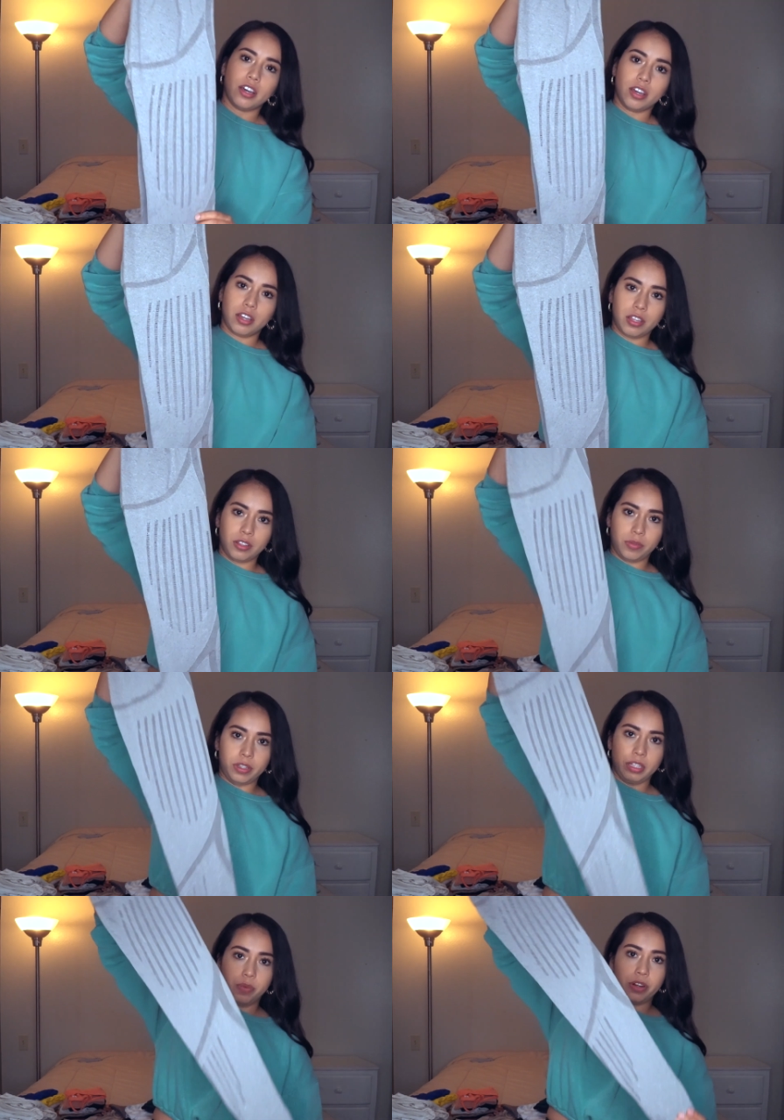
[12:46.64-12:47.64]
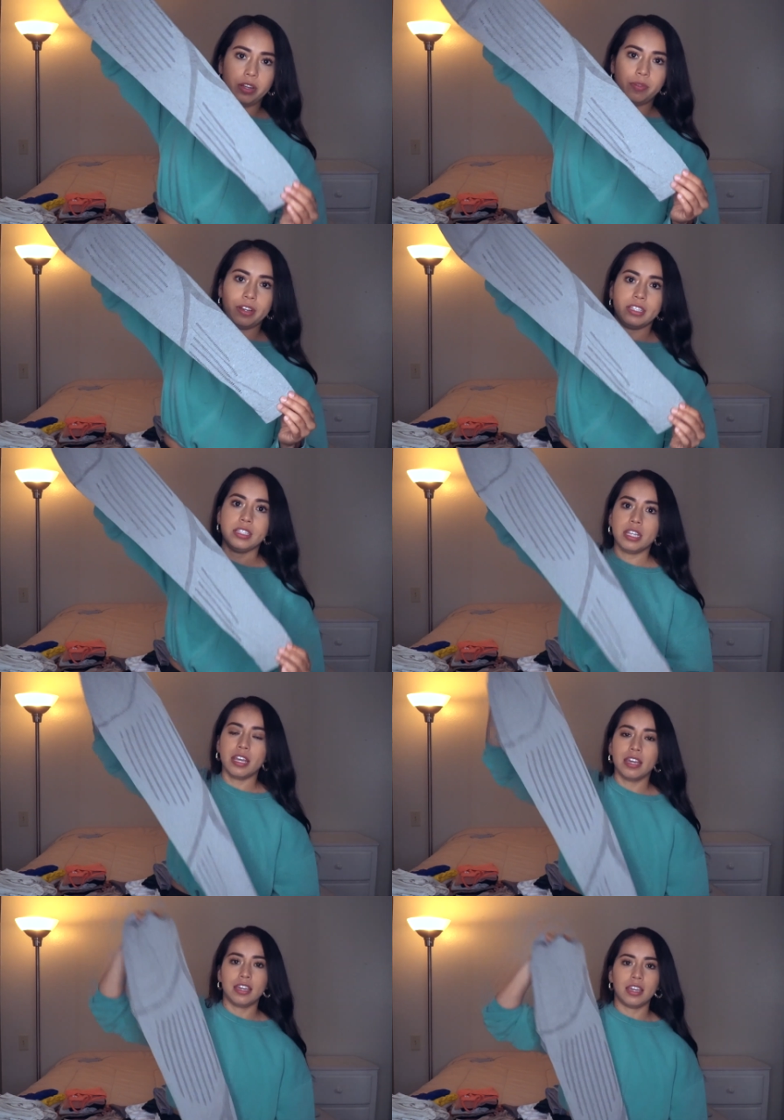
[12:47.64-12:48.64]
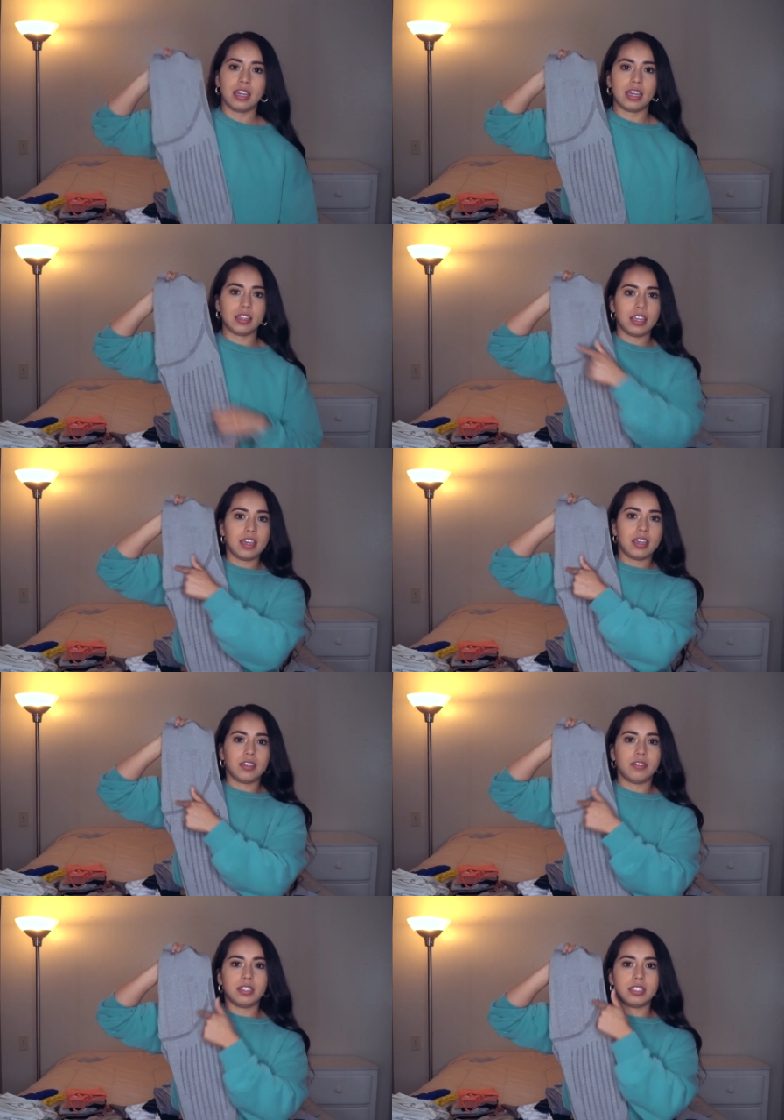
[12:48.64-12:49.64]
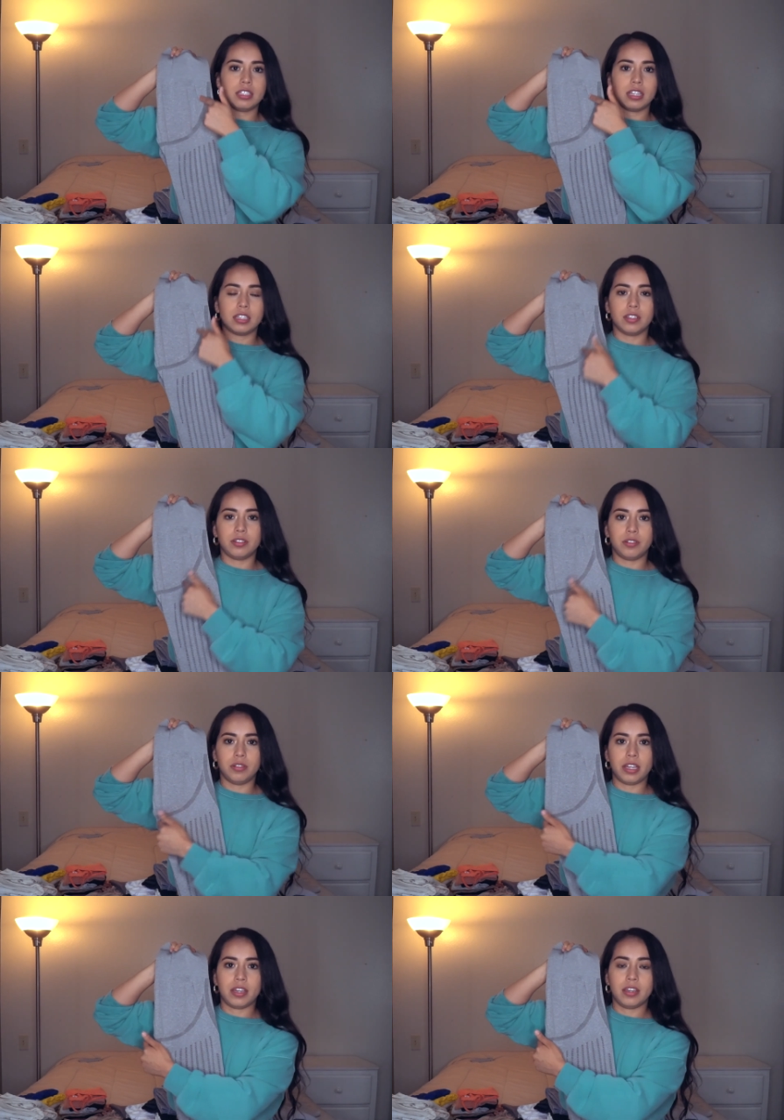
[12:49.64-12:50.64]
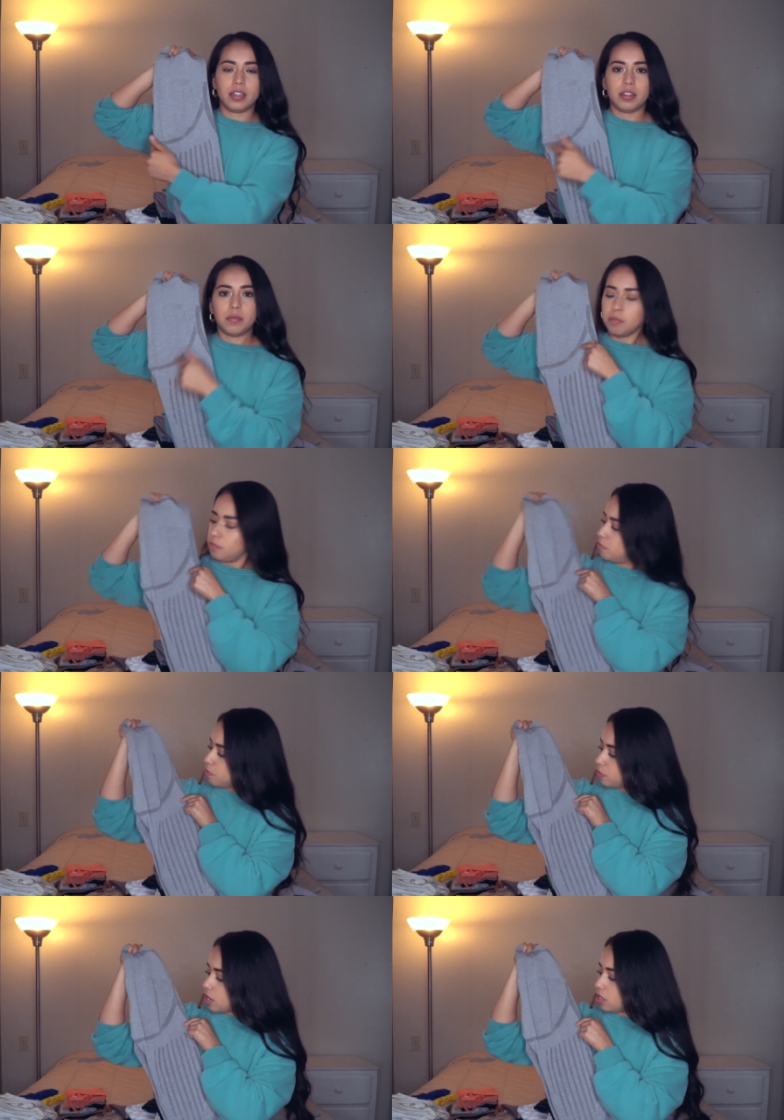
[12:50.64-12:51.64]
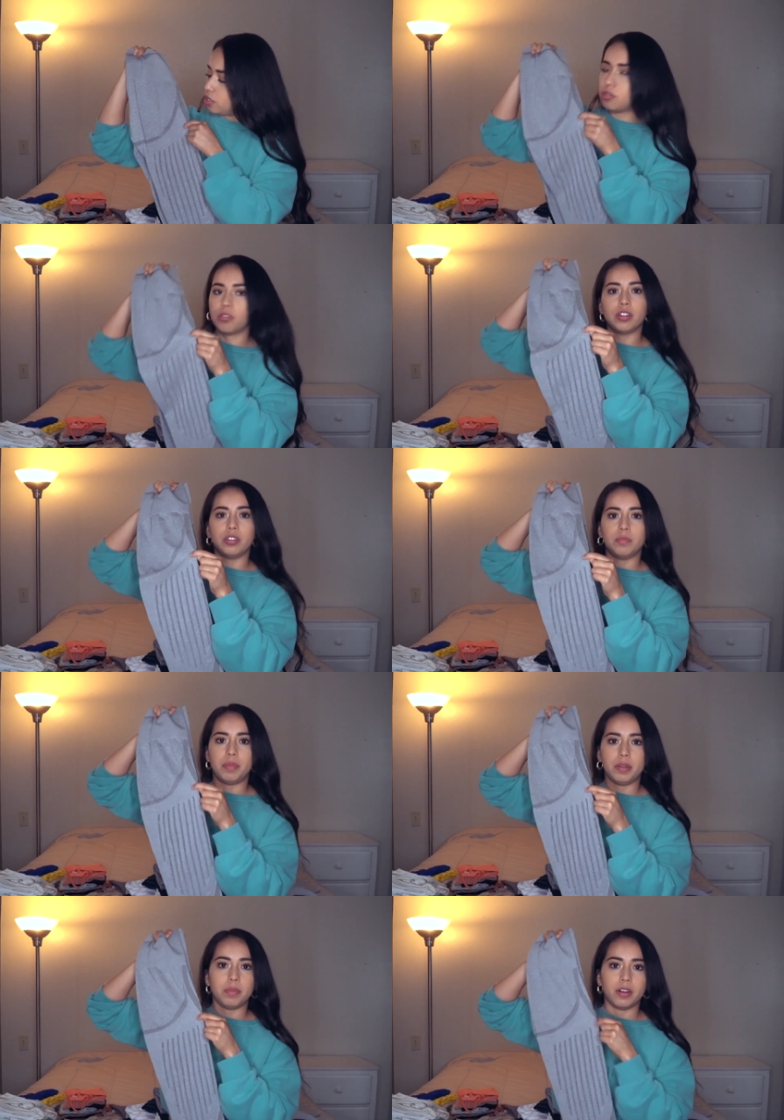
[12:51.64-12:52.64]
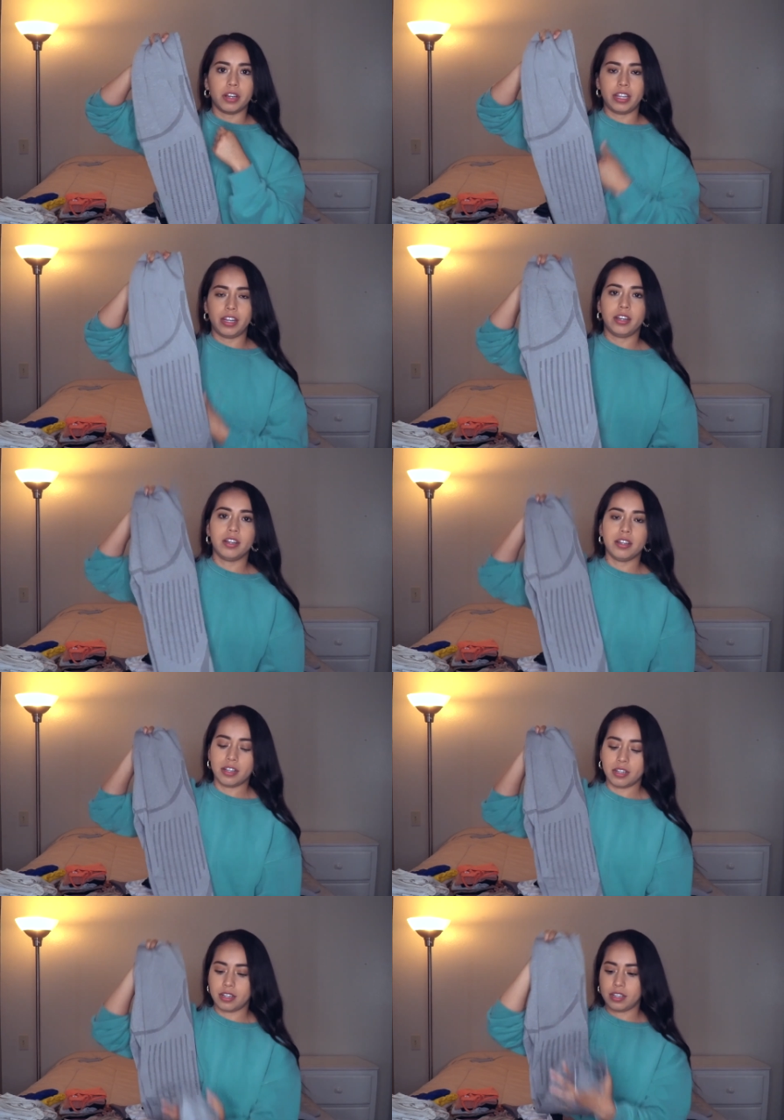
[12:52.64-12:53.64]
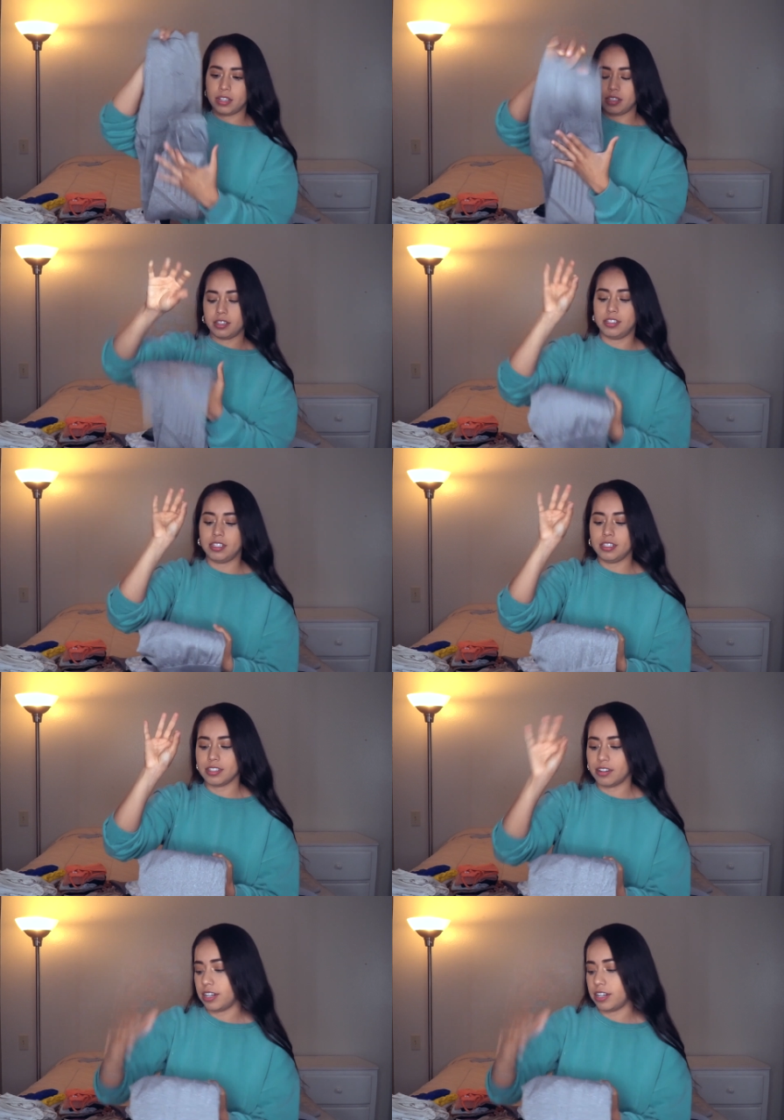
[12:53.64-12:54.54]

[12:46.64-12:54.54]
other really pretty ones. You can see like the little like contour on the butt part here. These are